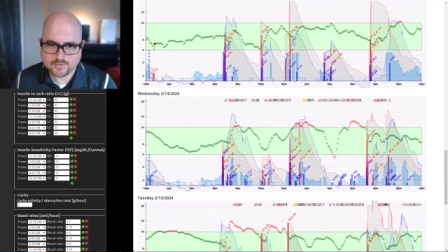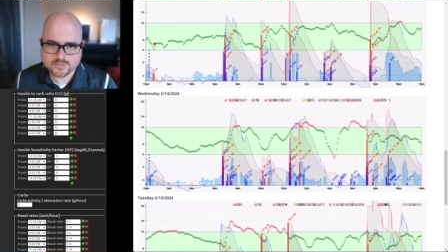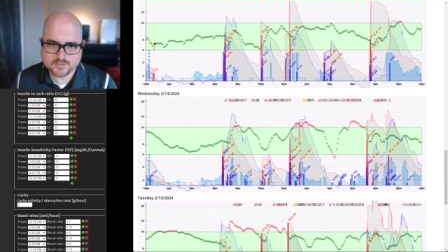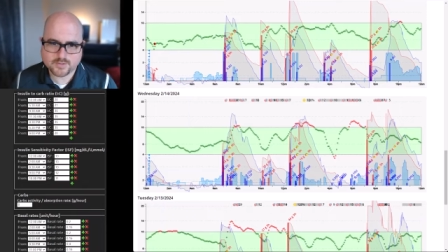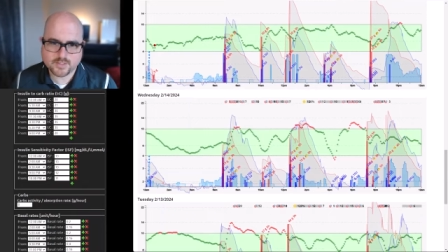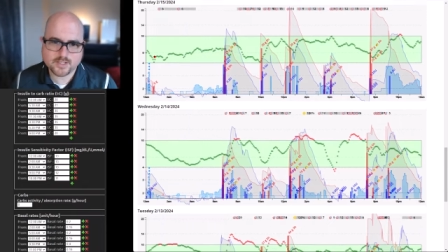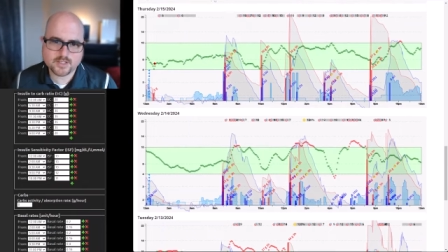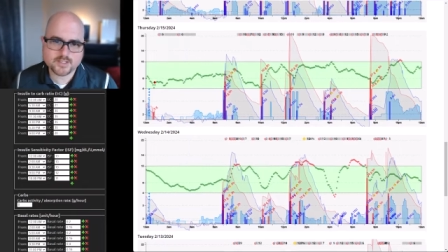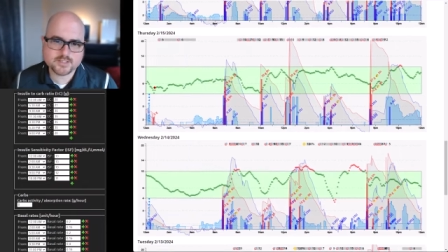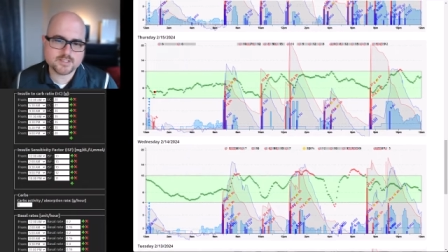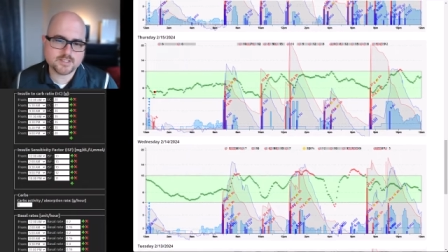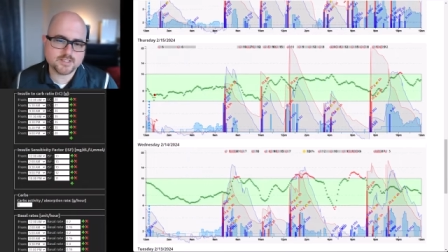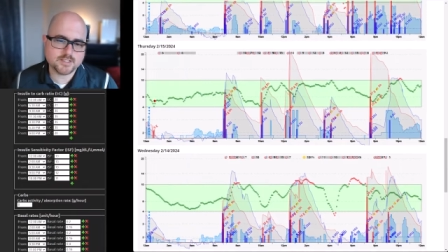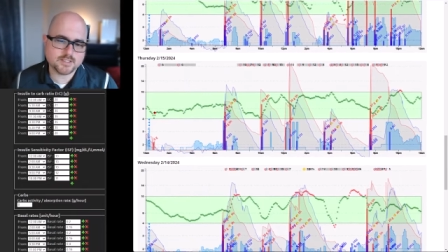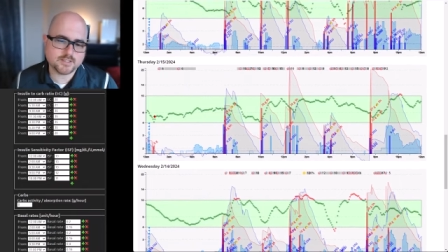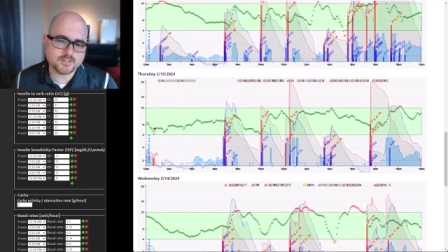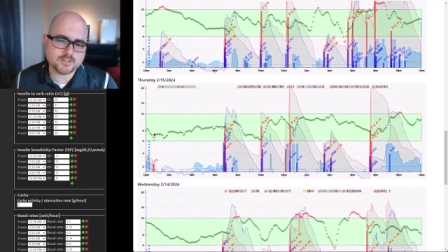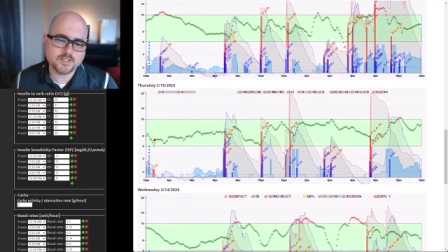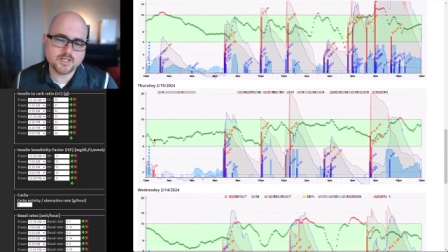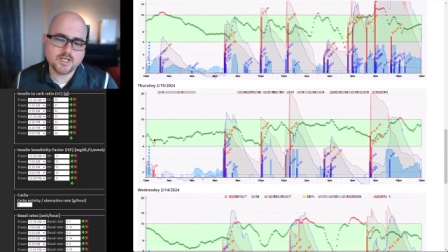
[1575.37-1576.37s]
So here's the
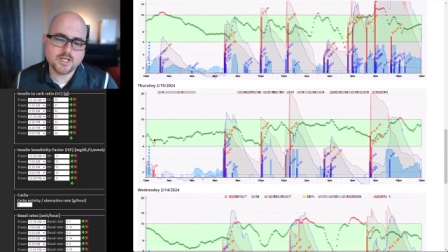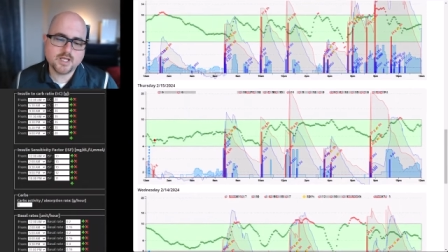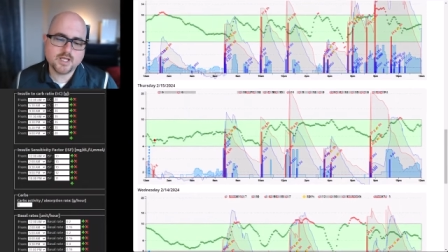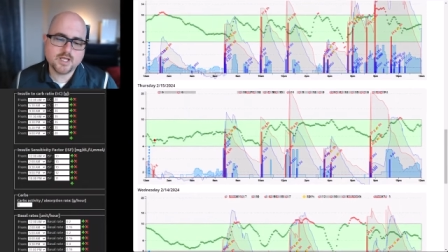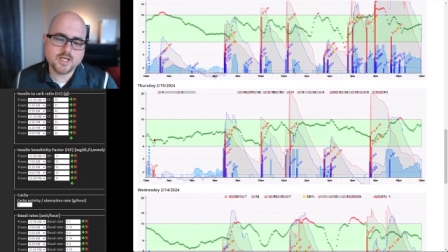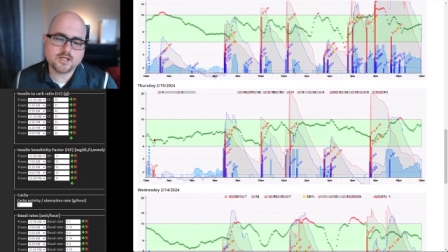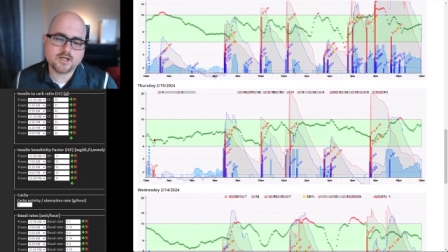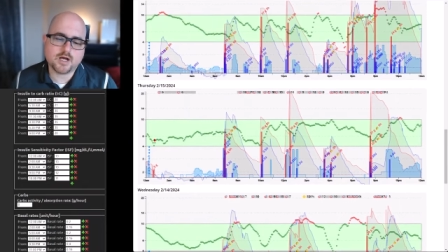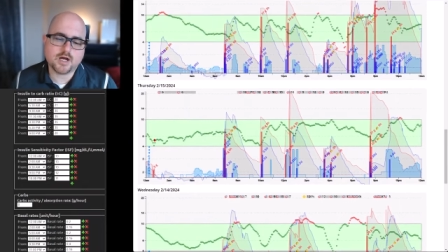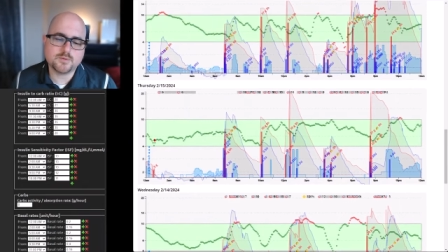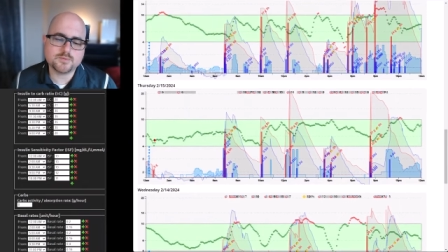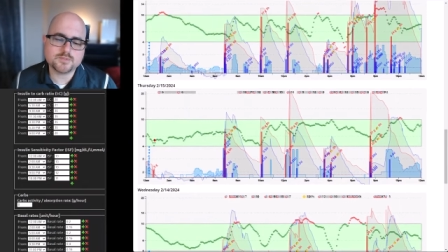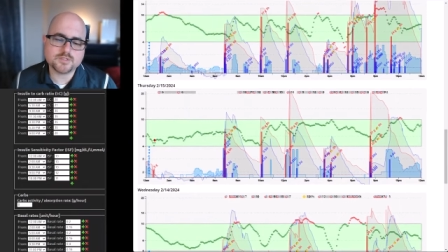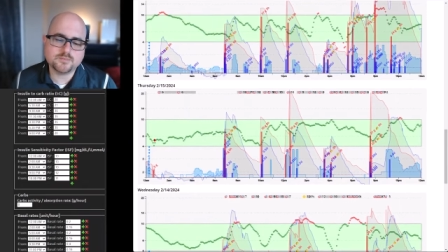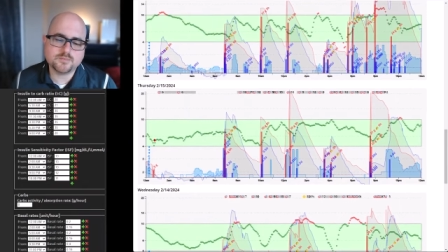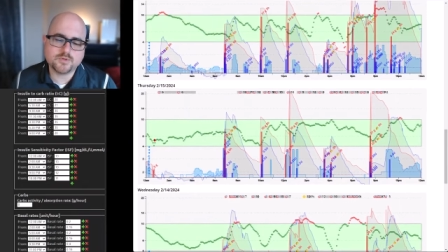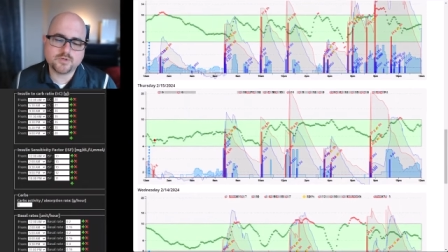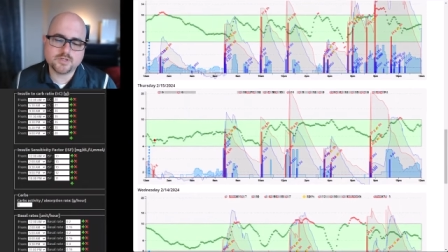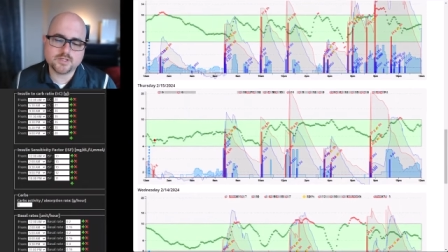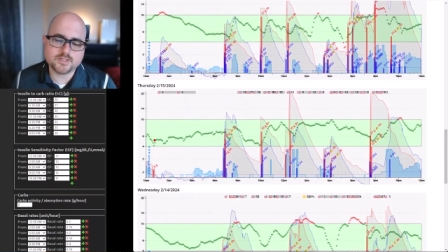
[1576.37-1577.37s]
deal: carbs
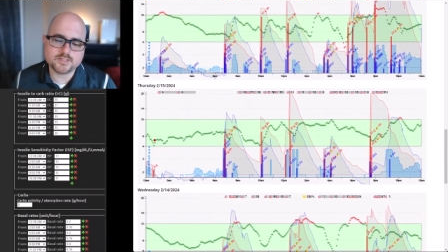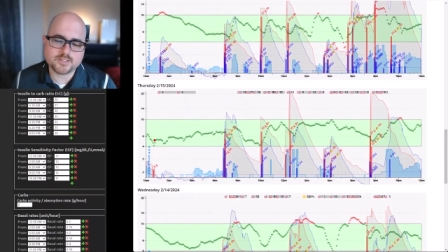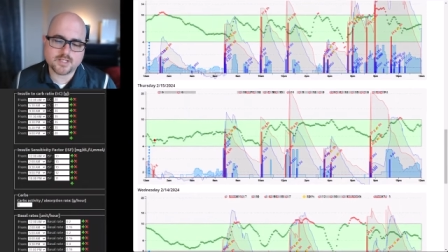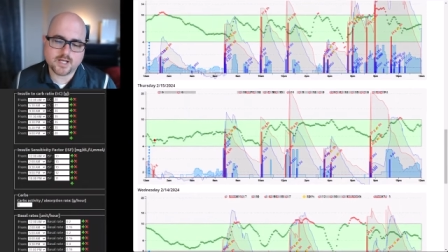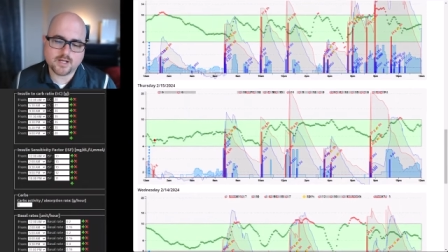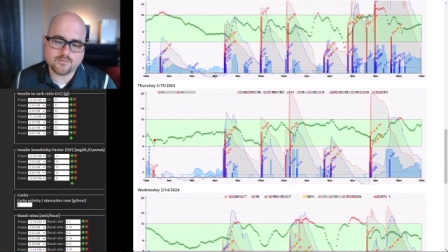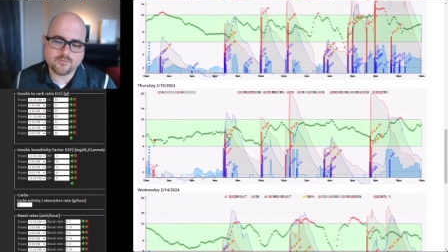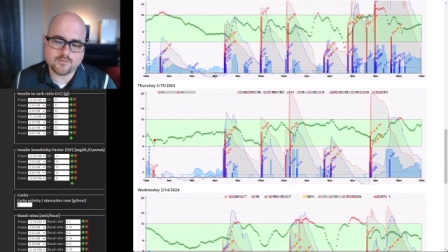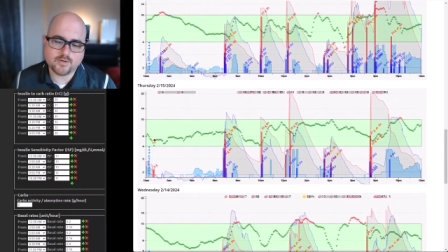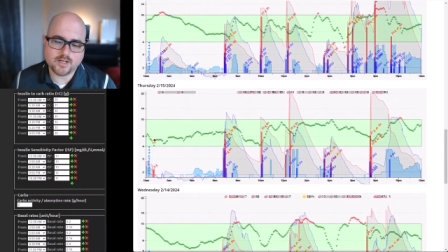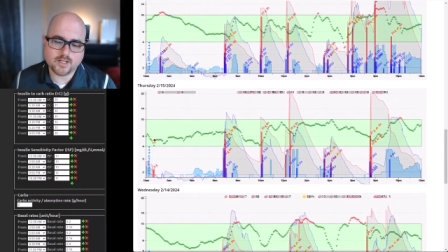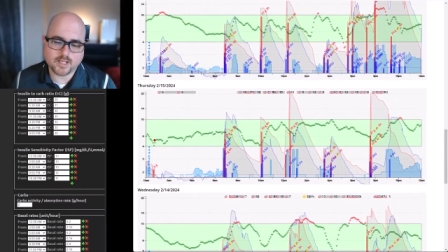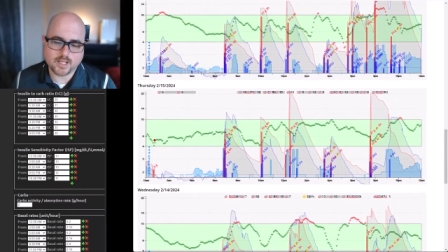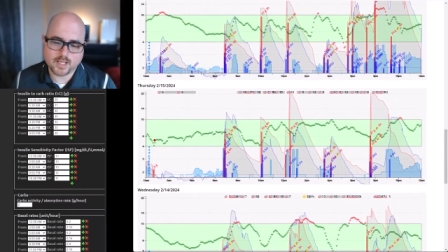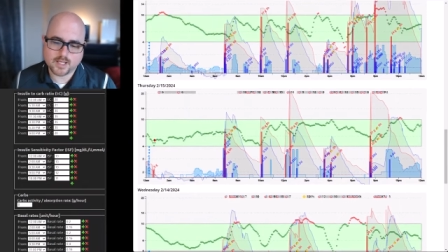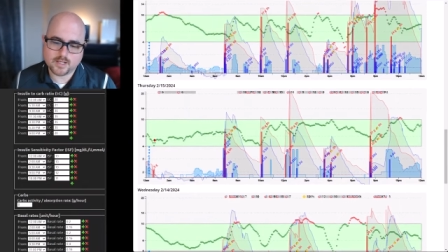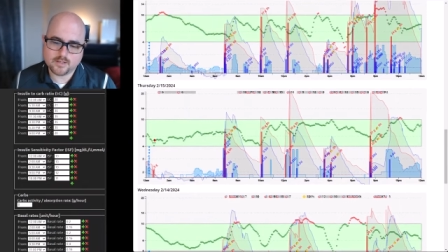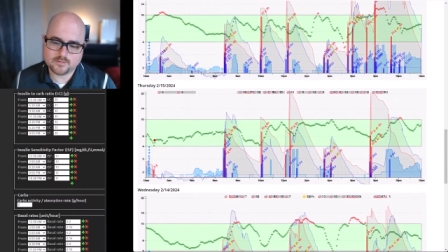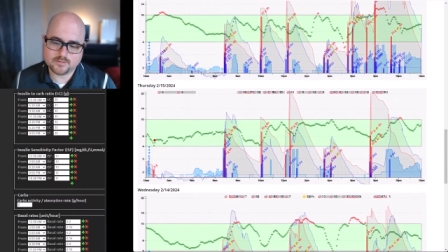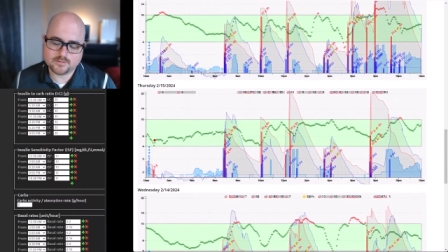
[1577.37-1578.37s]
on board is not running
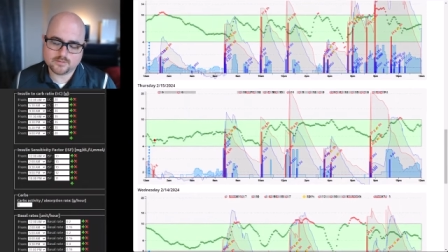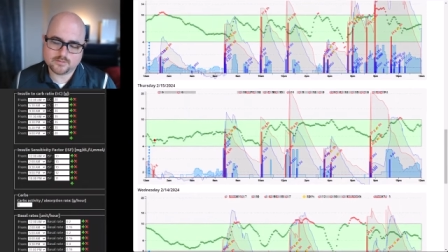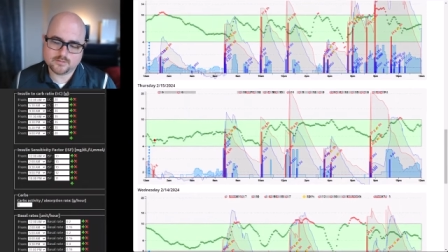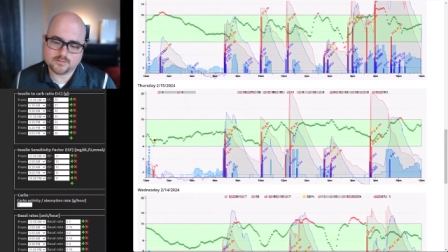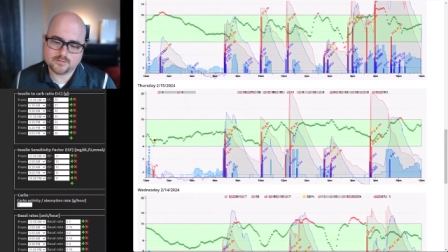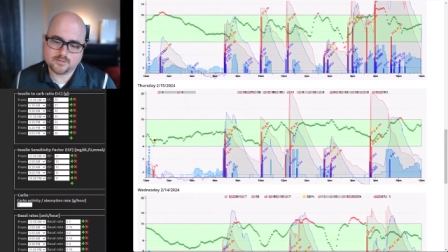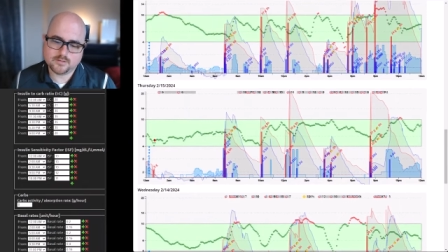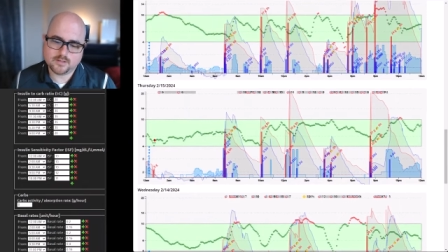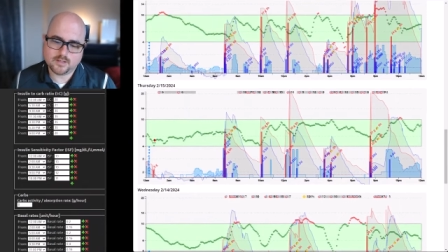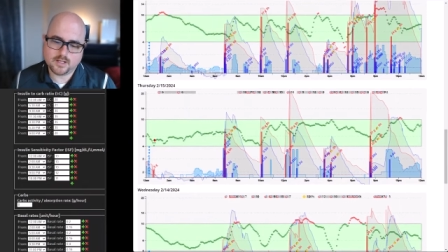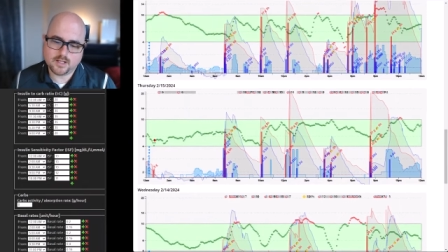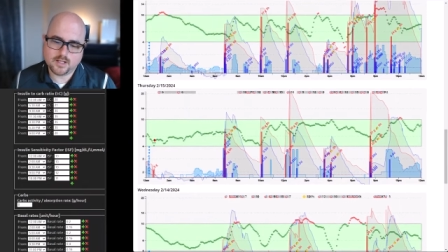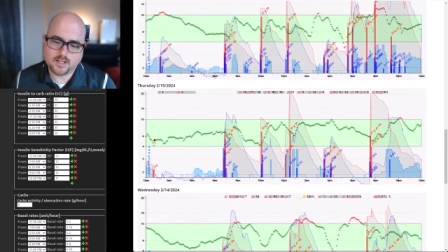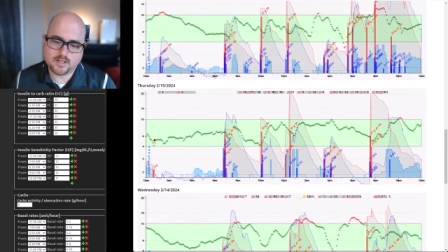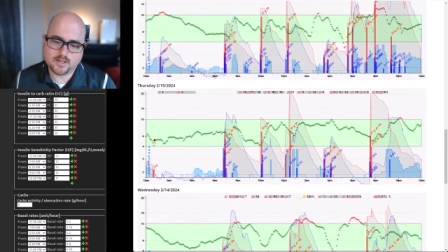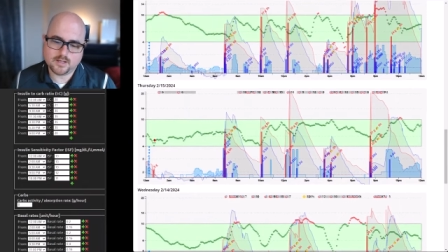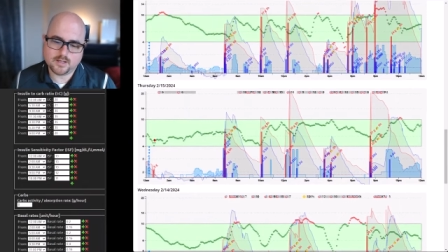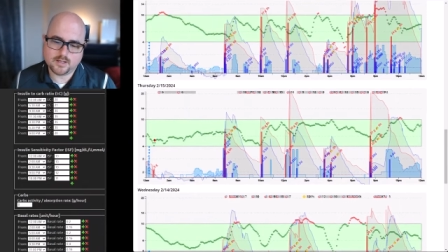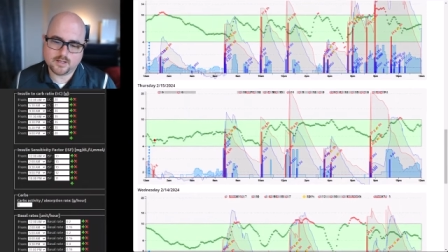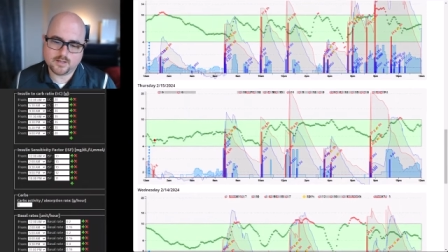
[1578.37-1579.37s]
out,
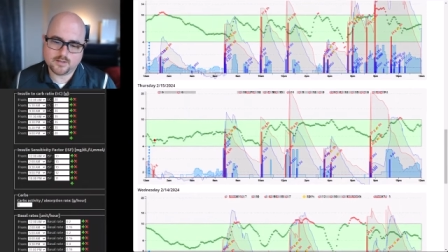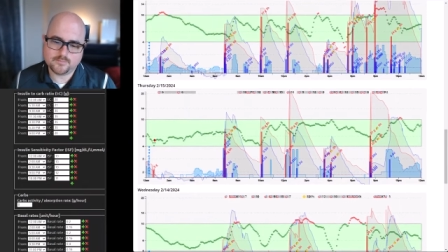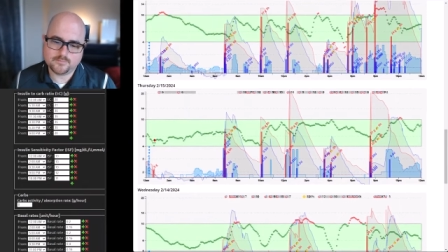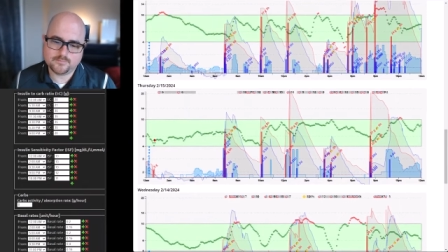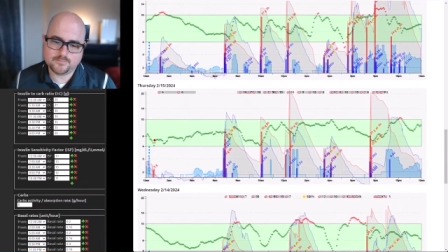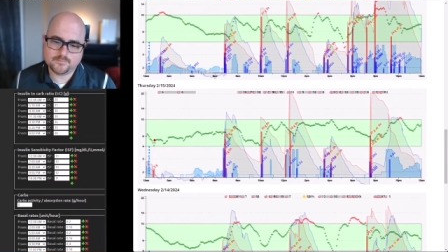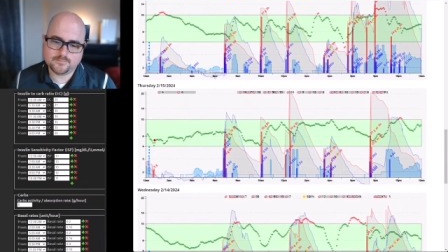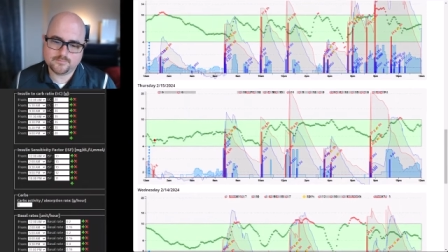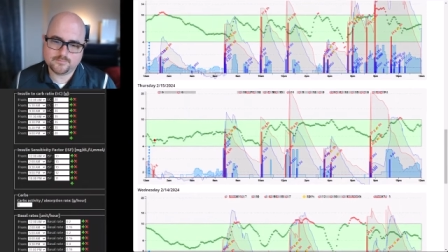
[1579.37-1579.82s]
and um,